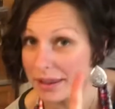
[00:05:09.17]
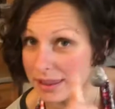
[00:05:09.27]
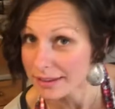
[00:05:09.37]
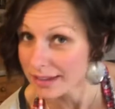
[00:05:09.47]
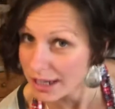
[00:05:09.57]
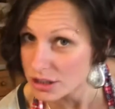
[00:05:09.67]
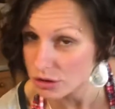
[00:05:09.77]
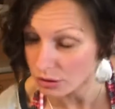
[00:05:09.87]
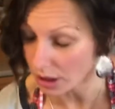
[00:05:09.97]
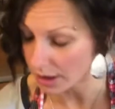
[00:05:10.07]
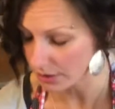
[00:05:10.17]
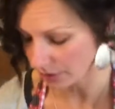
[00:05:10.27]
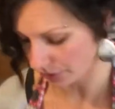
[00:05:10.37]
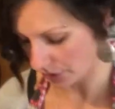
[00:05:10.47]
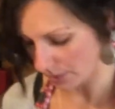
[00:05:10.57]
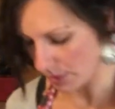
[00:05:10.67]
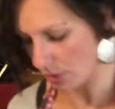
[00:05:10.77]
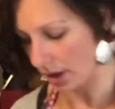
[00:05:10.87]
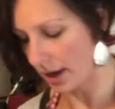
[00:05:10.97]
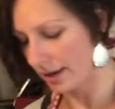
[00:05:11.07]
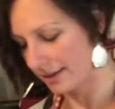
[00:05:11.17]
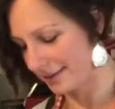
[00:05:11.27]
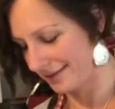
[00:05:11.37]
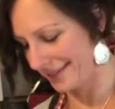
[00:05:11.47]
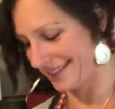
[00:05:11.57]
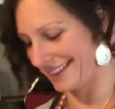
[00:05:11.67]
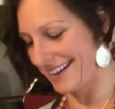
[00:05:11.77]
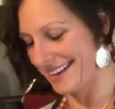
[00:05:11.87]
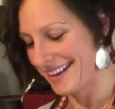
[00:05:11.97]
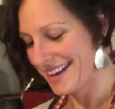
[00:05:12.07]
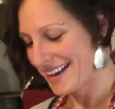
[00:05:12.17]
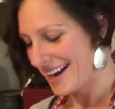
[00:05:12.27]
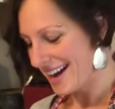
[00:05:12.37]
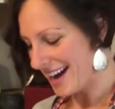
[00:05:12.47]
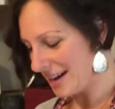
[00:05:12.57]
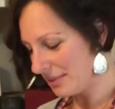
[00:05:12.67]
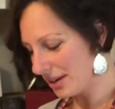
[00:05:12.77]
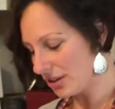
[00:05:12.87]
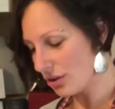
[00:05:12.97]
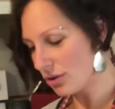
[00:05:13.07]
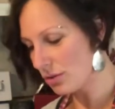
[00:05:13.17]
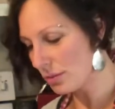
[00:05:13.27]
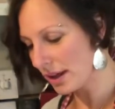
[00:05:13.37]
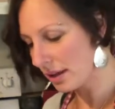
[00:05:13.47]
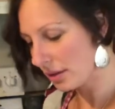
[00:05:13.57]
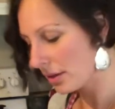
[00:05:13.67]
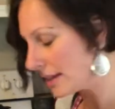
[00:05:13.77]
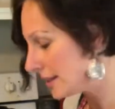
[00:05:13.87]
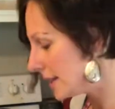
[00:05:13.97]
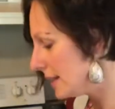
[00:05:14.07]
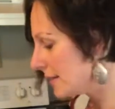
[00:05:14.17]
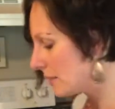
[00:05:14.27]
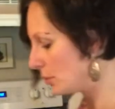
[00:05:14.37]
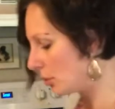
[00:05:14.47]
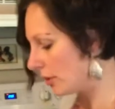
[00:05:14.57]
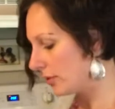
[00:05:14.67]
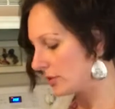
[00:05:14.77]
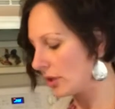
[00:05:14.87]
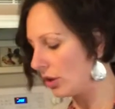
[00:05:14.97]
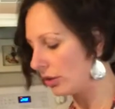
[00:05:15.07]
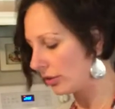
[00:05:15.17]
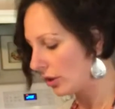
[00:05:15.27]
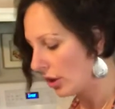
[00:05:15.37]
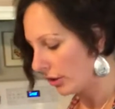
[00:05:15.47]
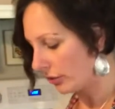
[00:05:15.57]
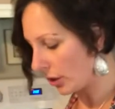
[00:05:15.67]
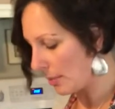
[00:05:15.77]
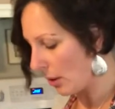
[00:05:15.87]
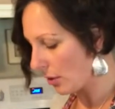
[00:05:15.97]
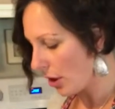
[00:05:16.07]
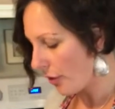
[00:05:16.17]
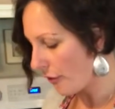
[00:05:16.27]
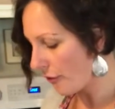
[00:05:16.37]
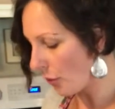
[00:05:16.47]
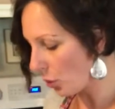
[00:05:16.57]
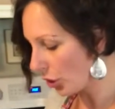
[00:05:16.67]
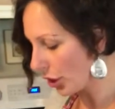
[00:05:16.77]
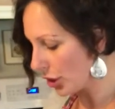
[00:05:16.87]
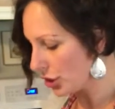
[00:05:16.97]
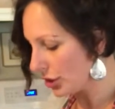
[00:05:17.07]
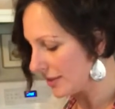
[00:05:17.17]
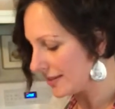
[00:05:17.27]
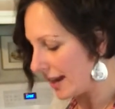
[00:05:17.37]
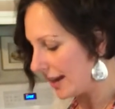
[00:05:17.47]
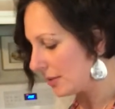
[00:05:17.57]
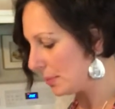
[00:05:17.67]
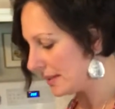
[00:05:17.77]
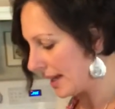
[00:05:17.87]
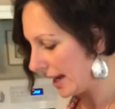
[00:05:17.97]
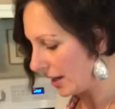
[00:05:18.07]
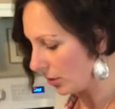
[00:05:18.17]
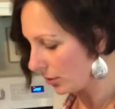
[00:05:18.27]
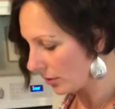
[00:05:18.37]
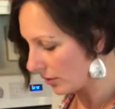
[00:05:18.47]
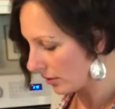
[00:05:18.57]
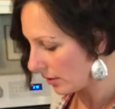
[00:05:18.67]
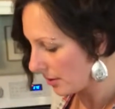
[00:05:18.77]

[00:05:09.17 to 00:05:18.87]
thing that I do not free pour. I'm gonna go with a teaspoon of salt for about 4 good sized potatoes.